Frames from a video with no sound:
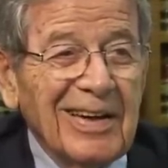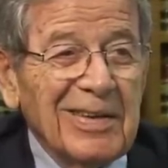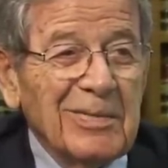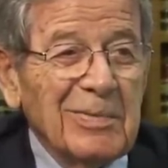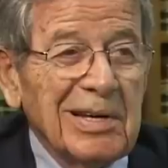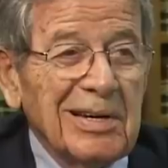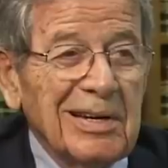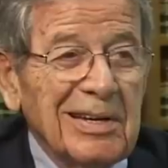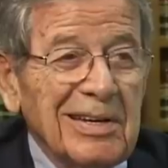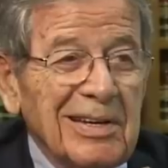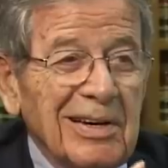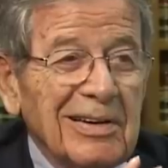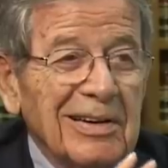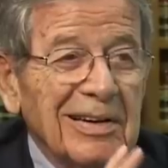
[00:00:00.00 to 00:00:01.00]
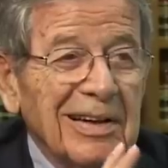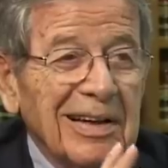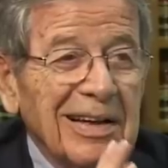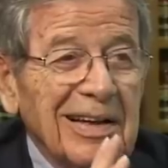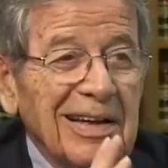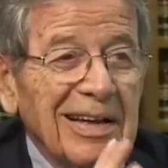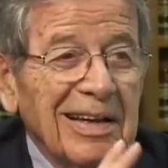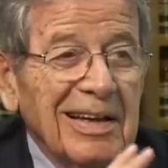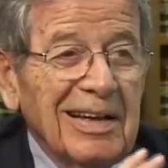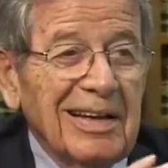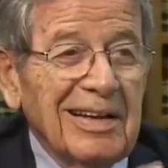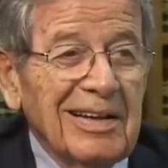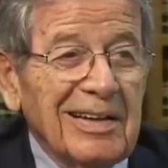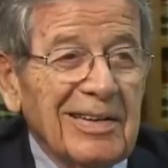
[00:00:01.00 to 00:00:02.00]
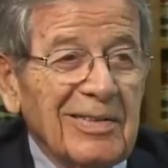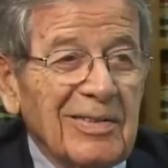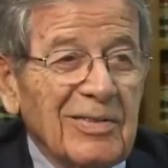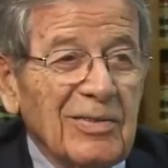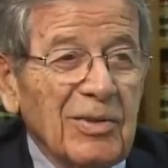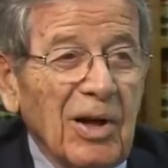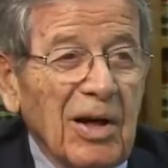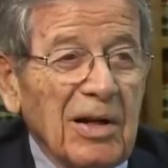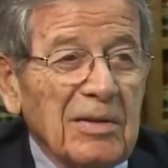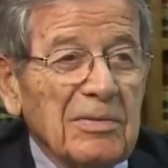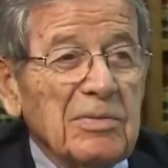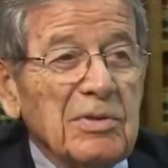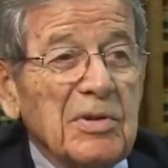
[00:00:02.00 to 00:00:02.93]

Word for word: I met a young law.